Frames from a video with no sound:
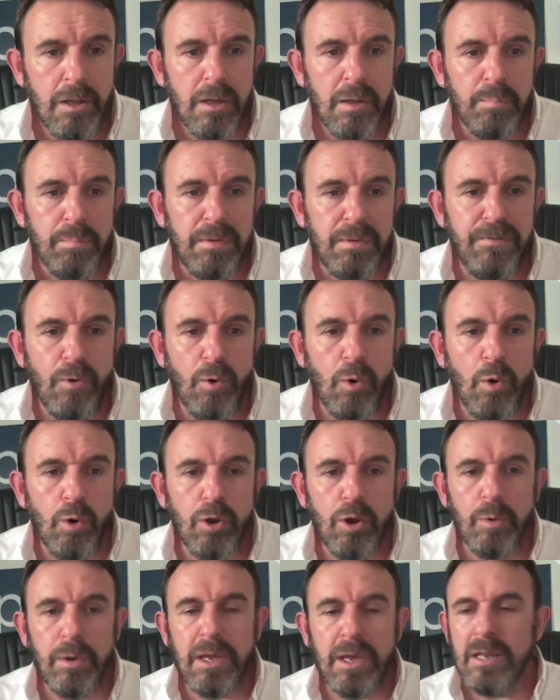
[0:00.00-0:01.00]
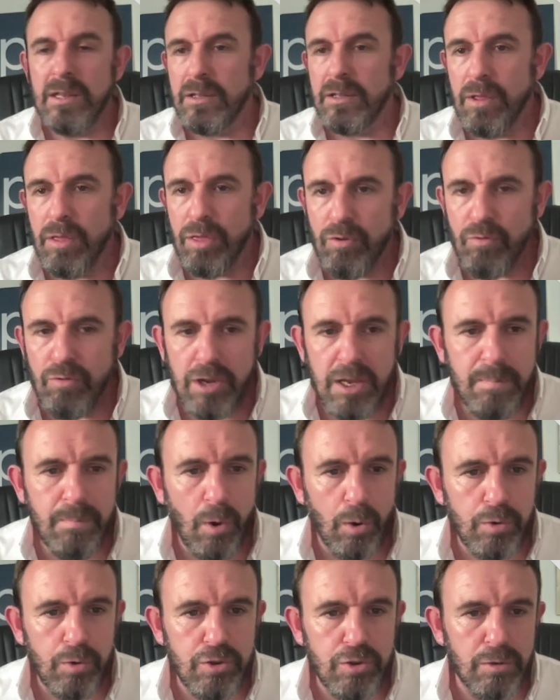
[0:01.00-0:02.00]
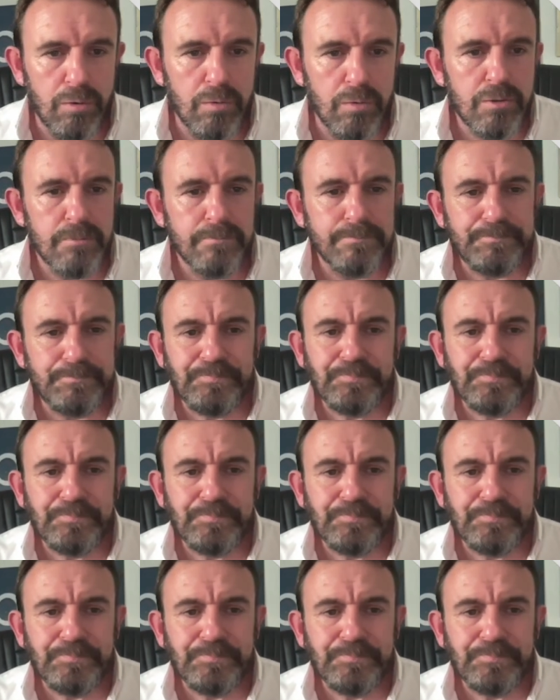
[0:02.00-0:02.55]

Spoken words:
before going into the three modules.